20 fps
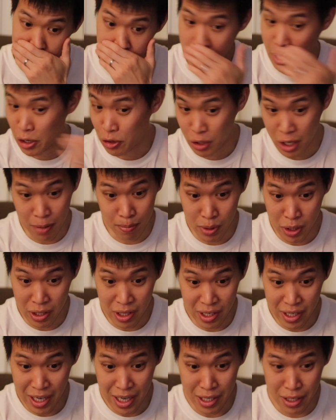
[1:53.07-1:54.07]
held up to
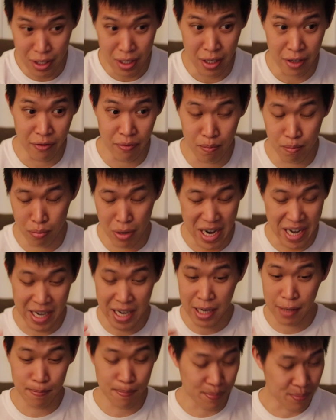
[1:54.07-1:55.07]
the test of
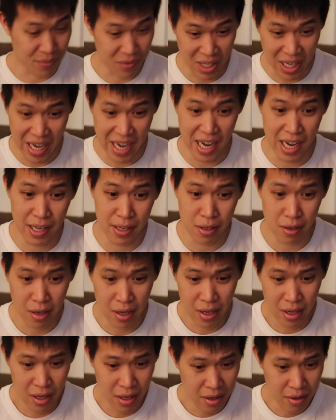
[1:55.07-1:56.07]
braking, and
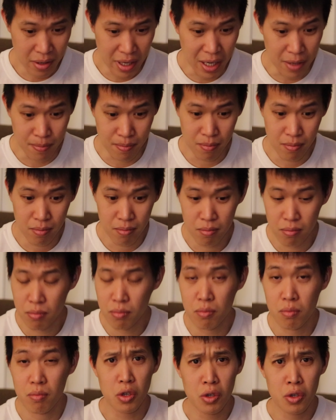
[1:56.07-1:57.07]
yeah,
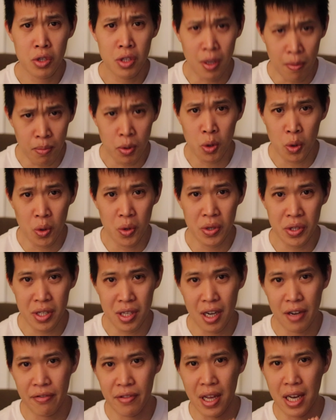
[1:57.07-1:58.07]
some cool
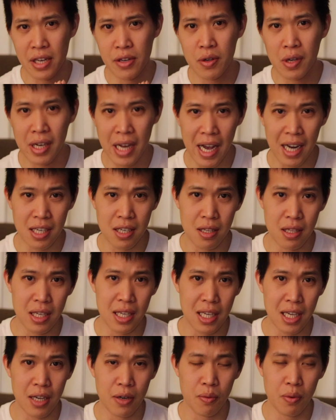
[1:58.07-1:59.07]
stuff that you can actually
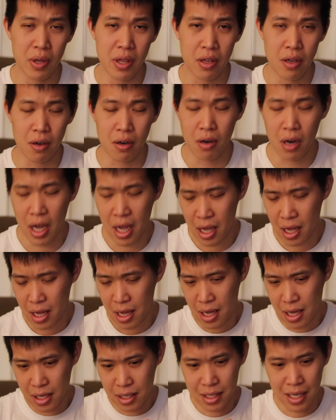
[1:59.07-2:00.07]
get with your
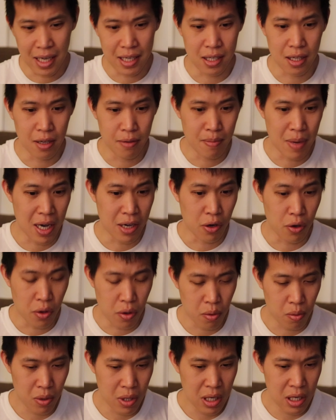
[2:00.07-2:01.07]
Tesla Model
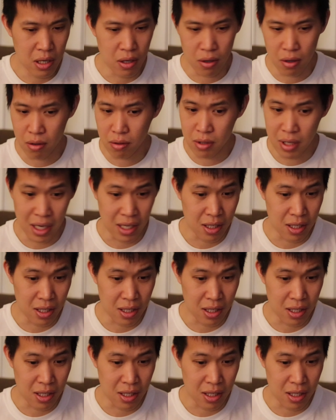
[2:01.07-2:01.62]
3 or